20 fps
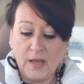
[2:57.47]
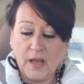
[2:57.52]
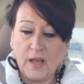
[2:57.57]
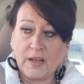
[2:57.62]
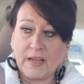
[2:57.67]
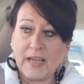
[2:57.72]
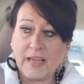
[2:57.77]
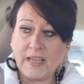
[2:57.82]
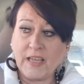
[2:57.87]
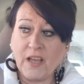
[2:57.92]

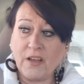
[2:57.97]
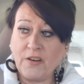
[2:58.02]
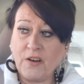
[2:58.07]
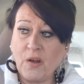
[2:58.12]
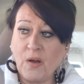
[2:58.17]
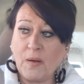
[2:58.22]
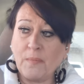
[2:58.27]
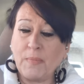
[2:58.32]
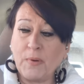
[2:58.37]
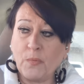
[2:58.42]
Okay, y'all
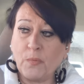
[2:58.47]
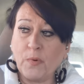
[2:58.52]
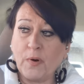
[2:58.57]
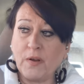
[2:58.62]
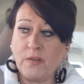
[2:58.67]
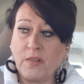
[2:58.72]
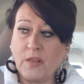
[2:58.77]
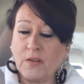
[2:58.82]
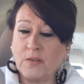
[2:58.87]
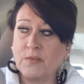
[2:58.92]
know I've been
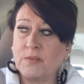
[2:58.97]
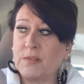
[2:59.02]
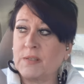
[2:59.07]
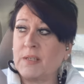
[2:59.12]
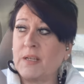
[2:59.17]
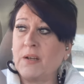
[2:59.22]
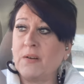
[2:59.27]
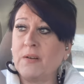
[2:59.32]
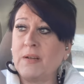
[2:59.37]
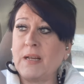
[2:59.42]
wearing
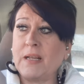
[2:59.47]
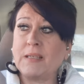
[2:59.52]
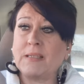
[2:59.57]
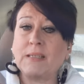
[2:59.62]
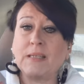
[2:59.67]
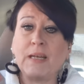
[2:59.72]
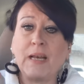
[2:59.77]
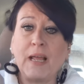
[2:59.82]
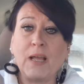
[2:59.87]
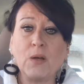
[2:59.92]
those
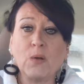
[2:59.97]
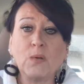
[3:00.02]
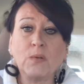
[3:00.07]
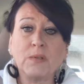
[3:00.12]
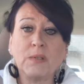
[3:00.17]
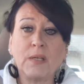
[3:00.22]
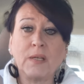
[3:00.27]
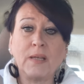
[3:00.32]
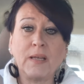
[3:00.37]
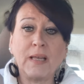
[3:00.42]
iridescent
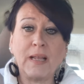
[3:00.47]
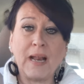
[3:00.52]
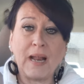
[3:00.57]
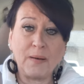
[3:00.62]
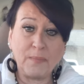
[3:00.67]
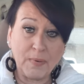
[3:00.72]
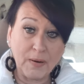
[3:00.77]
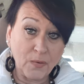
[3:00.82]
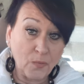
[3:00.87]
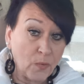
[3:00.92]
nails, and
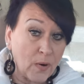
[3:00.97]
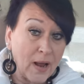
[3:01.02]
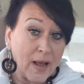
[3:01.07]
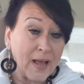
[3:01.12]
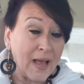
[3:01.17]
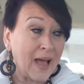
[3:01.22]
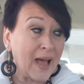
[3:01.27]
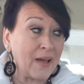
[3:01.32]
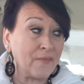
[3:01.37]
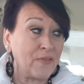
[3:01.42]
I've been
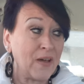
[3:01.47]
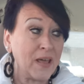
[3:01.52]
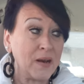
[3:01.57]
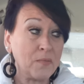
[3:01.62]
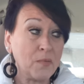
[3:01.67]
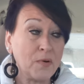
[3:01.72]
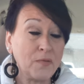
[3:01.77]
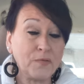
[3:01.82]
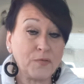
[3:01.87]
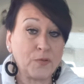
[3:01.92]
I've had
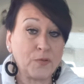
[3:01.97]
them on for